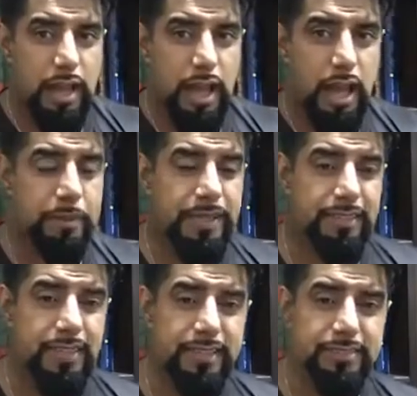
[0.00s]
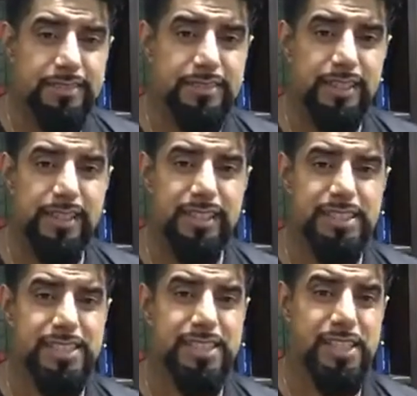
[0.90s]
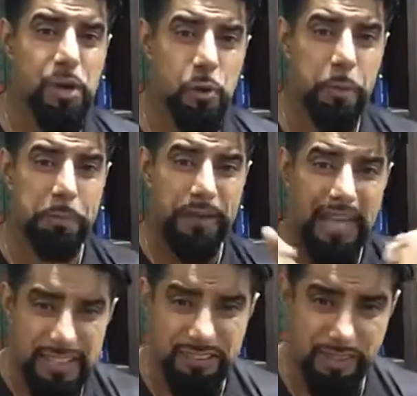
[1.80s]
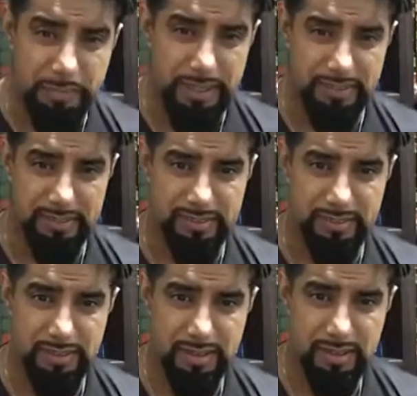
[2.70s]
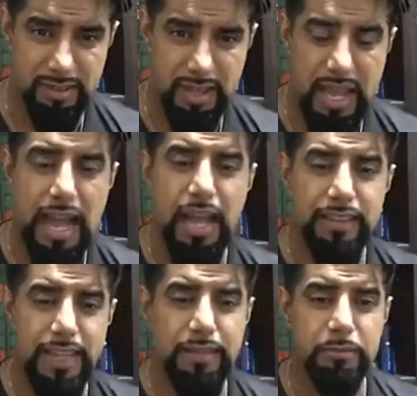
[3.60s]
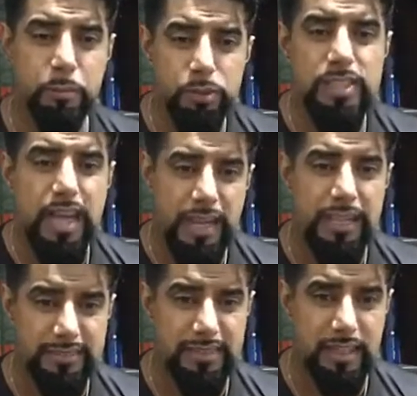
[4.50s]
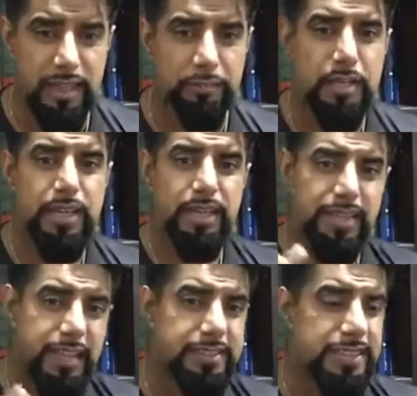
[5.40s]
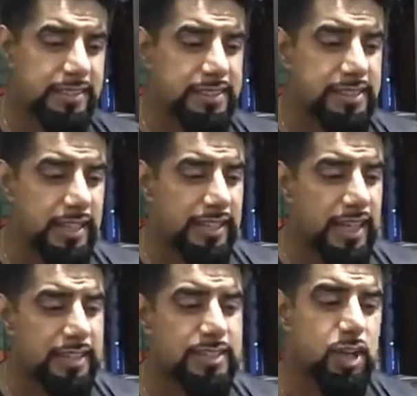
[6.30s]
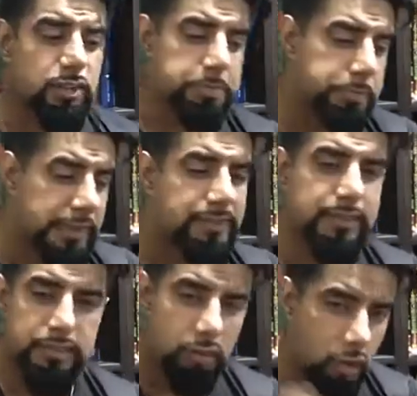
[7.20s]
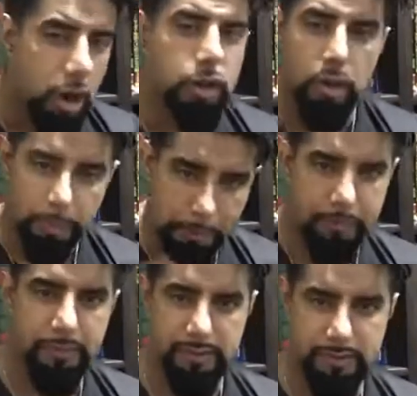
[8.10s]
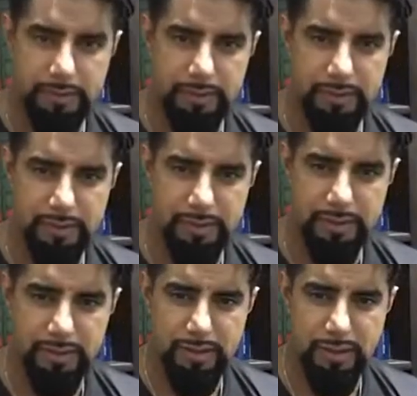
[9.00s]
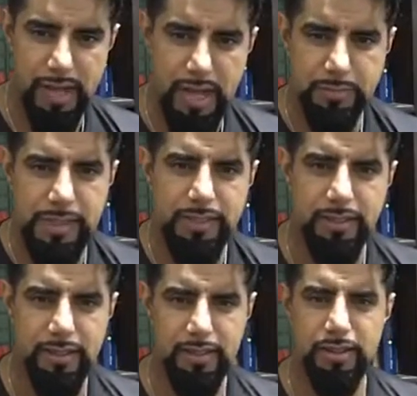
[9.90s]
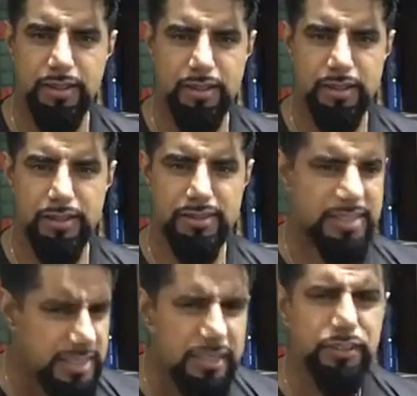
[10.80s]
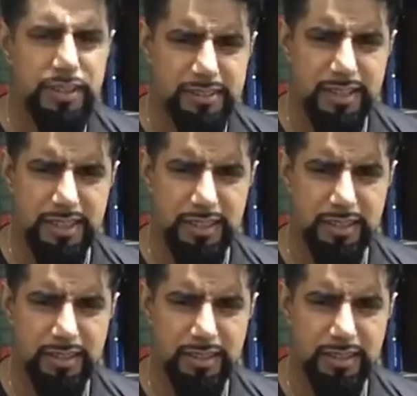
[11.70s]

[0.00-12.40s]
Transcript: I mean, this is so blasphemous. And then Musa salam gets his stick and starts beating the rock up. I mean, seriously.